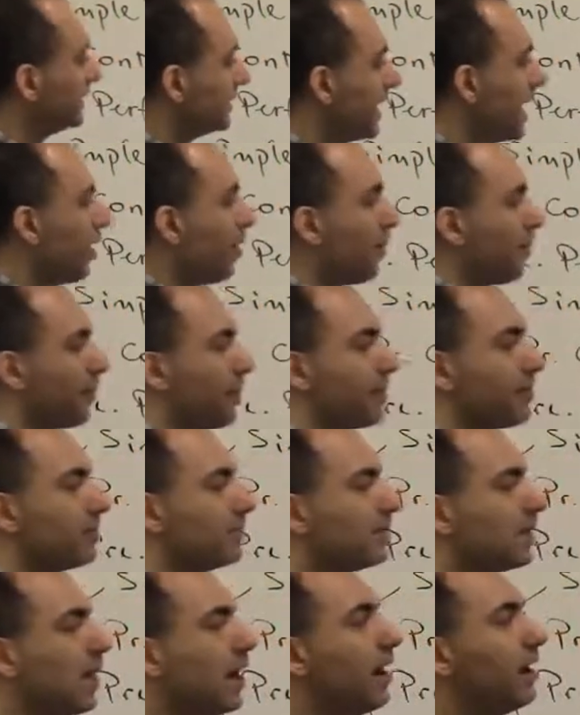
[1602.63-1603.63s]
Now,
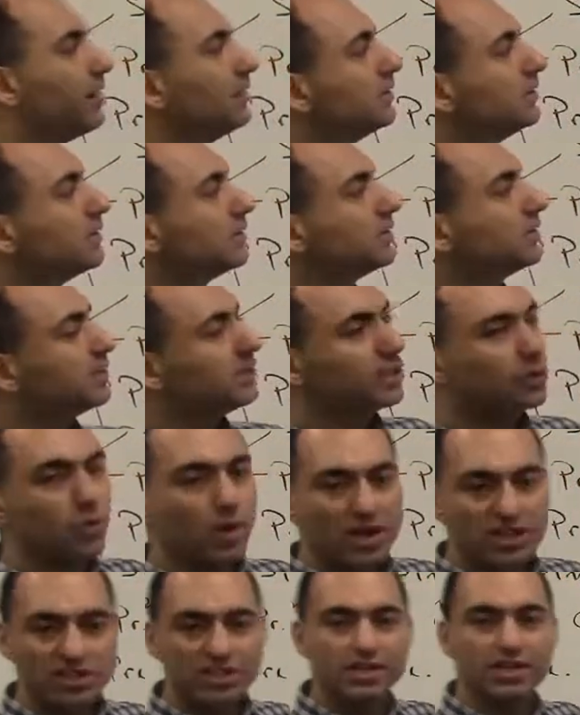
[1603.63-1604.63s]
the
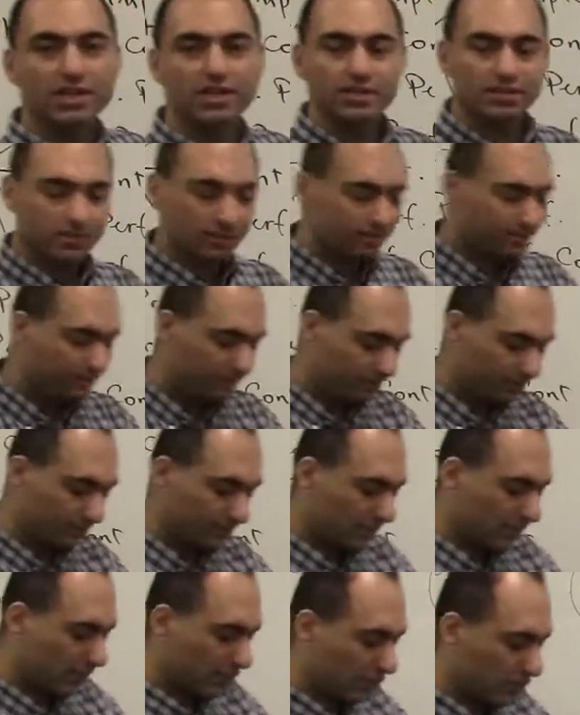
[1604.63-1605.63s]
question is,
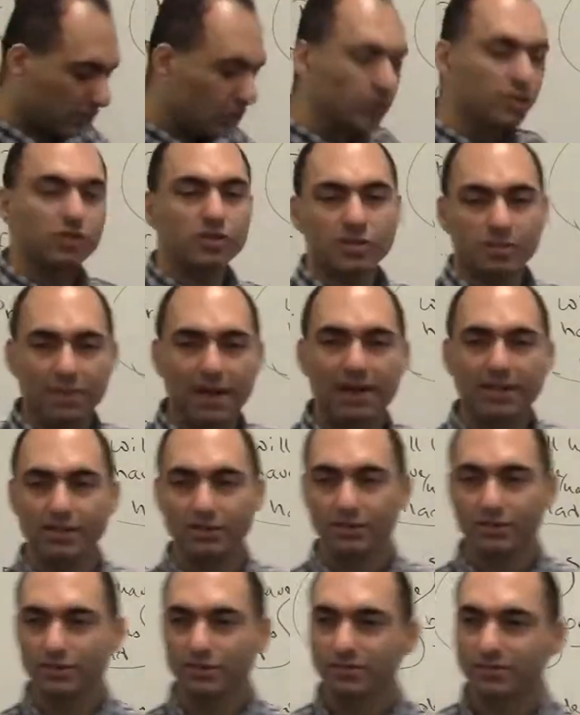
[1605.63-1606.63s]
there's good news and bad
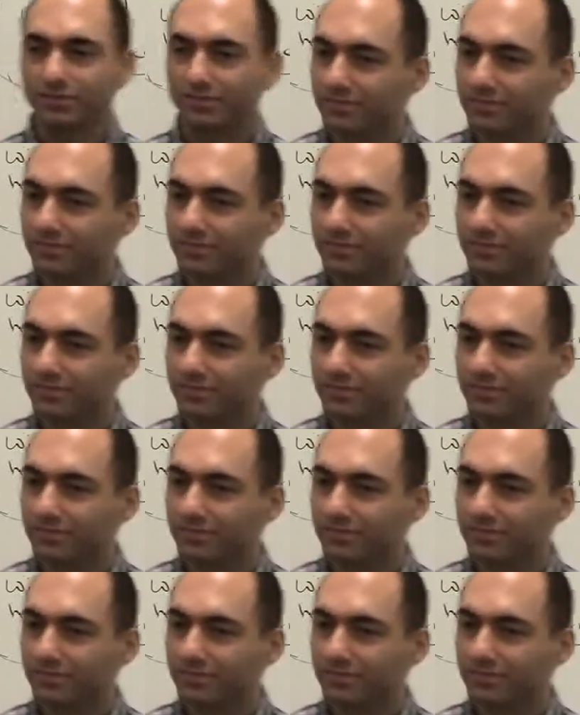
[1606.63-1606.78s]
news.